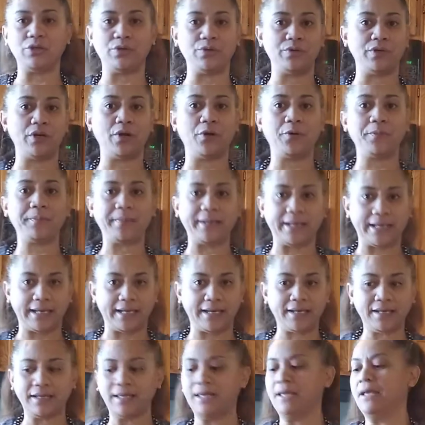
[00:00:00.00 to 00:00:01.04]
you know
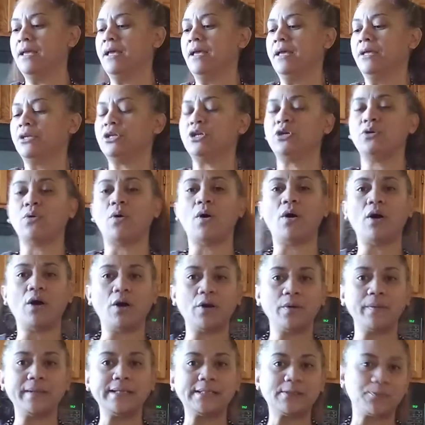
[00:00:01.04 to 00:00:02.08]
me, you
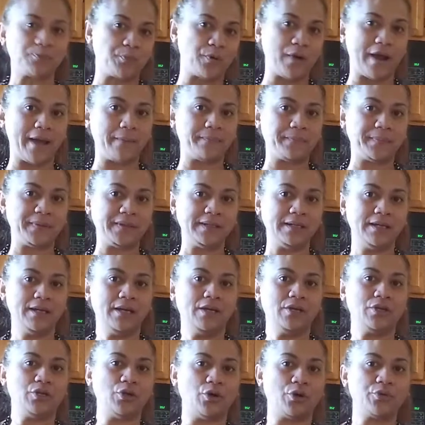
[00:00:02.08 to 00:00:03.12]
always prep
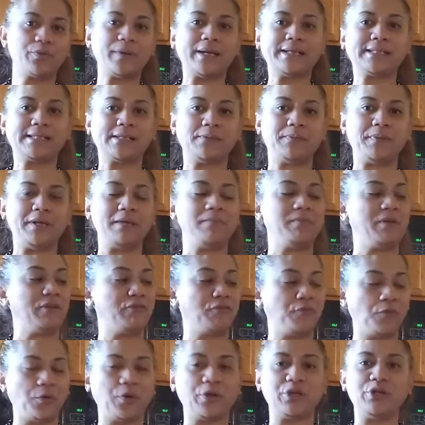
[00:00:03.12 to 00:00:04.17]
your recipe
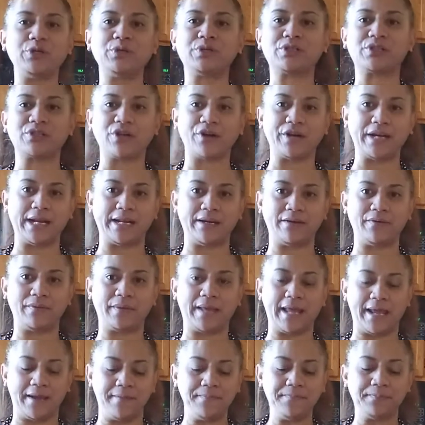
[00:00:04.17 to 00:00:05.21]
before you start it,
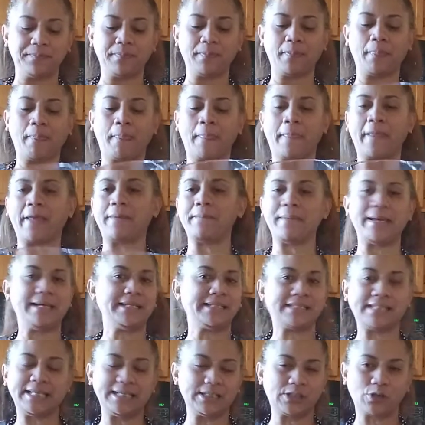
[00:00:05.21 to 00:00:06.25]
okay? It makes
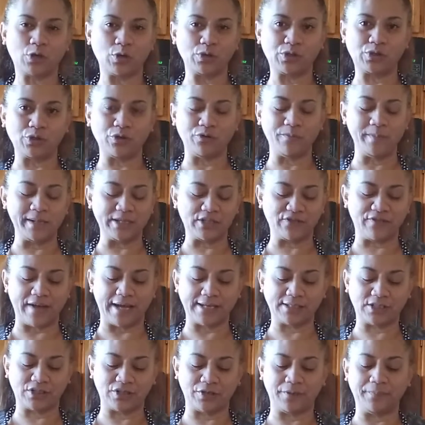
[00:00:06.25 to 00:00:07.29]
things go so much
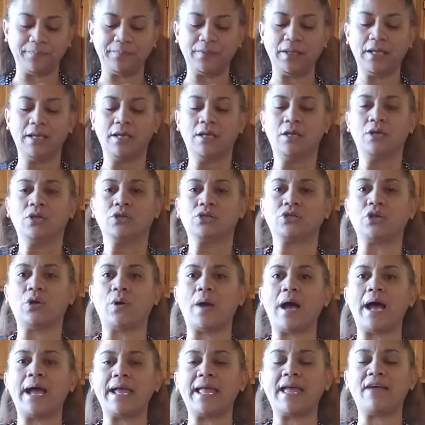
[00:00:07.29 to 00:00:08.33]
faster. So
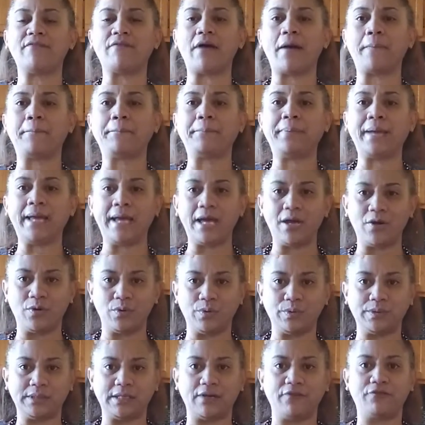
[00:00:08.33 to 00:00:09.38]
I have a
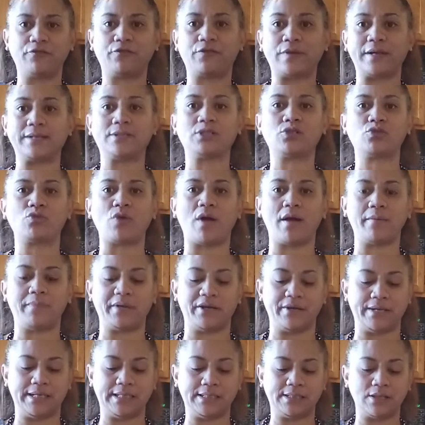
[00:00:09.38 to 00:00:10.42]
pound of fresh
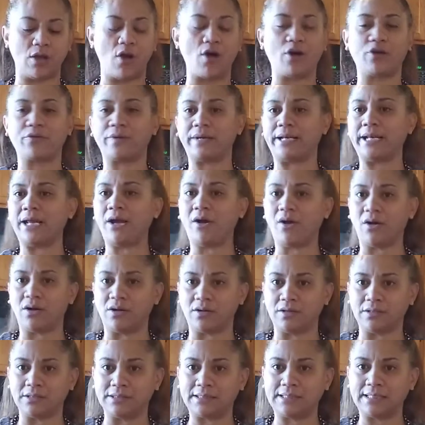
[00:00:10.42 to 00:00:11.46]
strawberries already
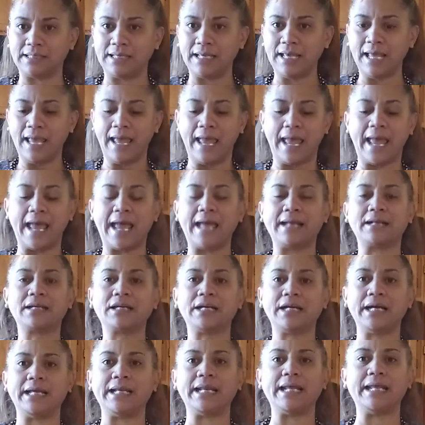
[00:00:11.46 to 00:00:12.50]
hulled and
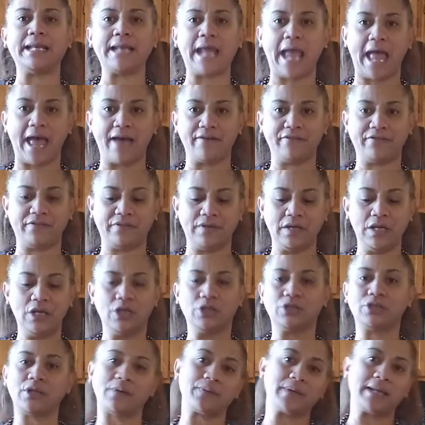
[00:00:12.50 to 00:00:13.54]
cut in half.
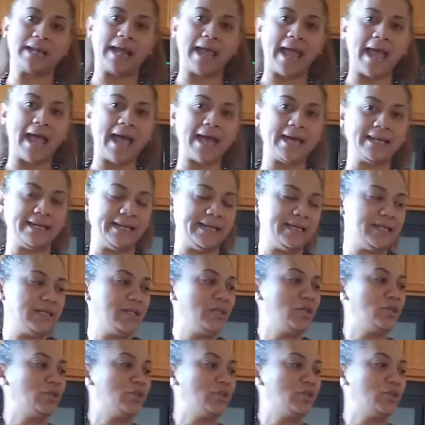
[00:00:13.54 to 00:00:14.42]
So I'm gonna add it